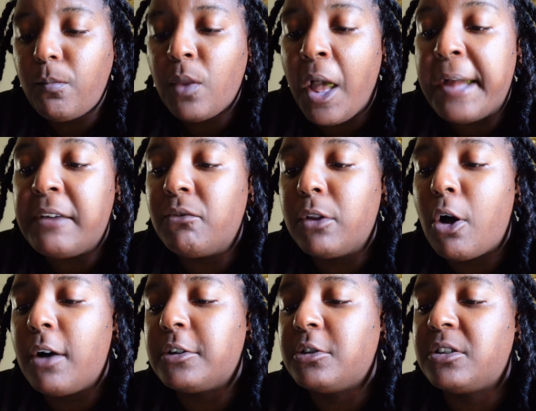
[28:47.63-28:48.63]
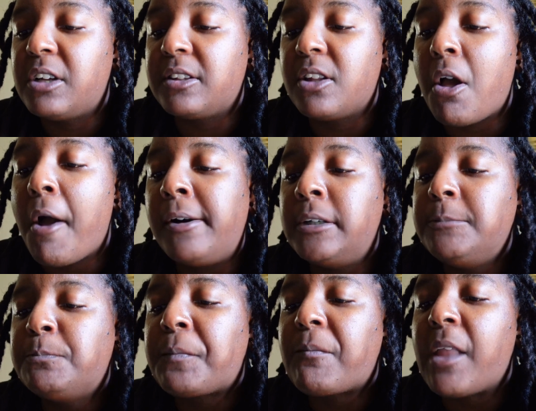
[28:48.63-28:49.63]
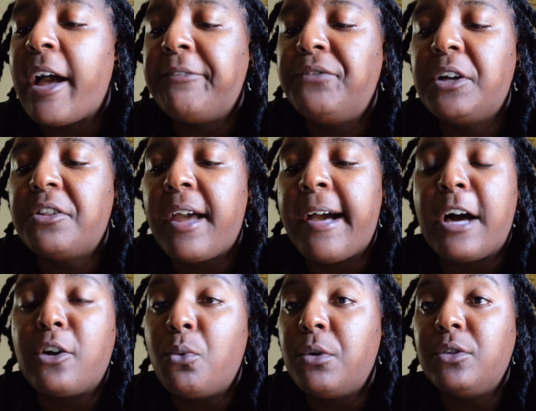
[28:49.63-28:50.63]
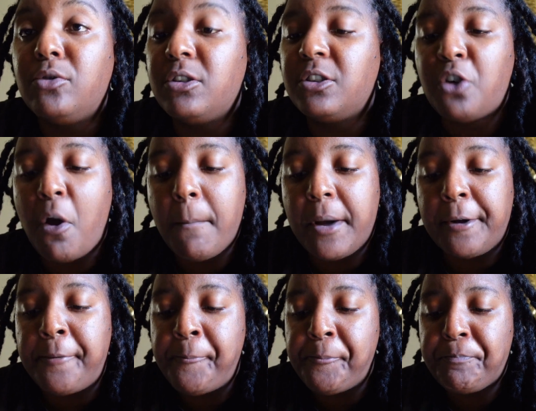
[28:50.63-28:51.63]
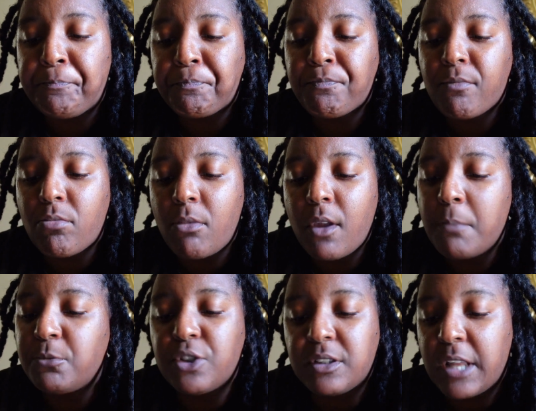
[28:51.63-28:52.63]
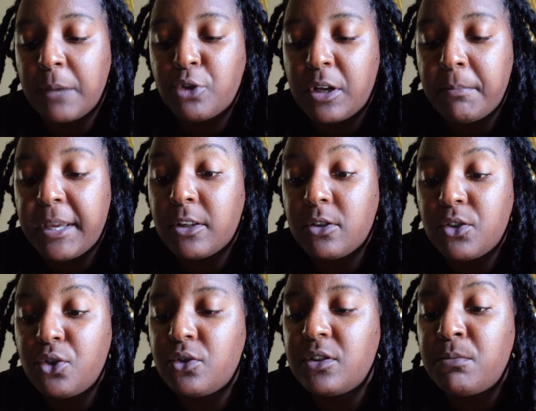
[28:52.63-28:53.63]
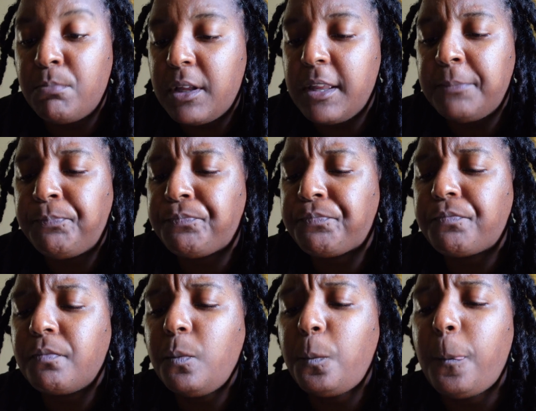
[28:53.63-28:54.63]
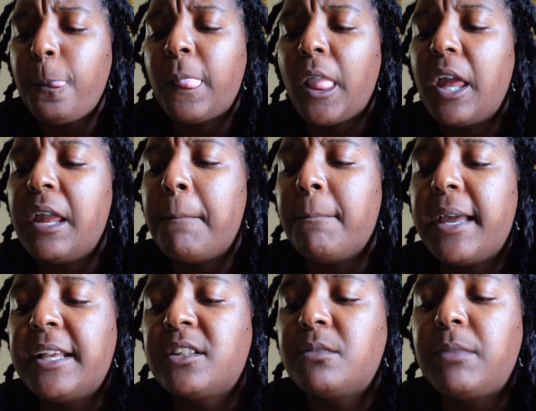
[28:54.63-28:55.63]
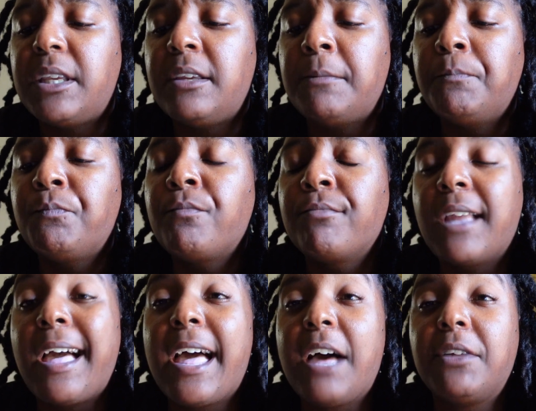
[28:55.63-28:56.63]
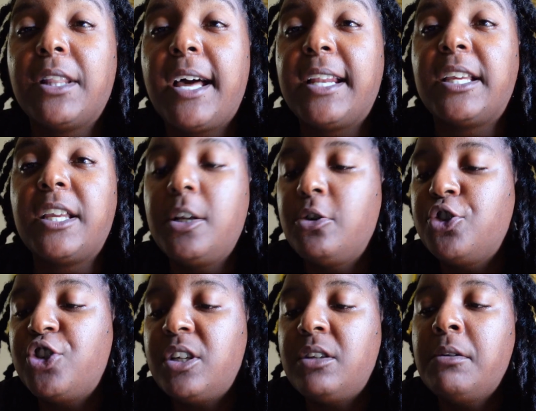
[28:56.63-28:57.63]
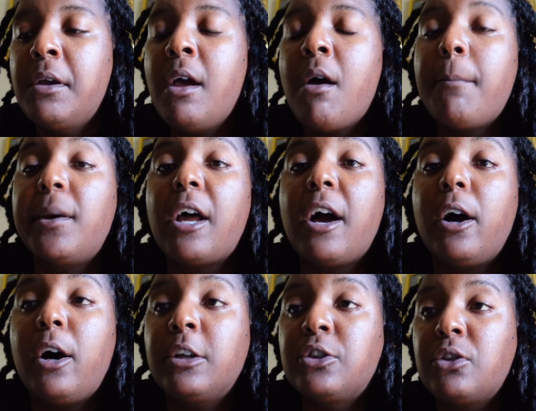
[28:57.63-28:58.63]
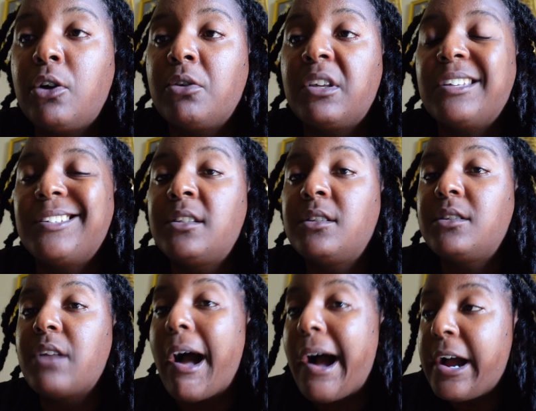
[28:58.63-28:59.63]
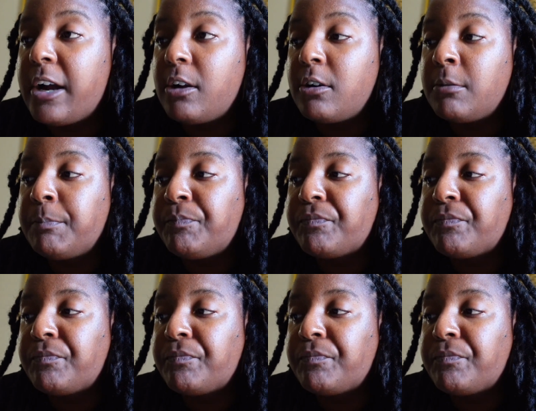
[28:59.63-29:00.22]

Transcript: I ain't vlogged or nothing. I feel that I don't want to do this no more. Let me just stop trying to make excuses. But it makes me, I have a lot of energy, but I also get tired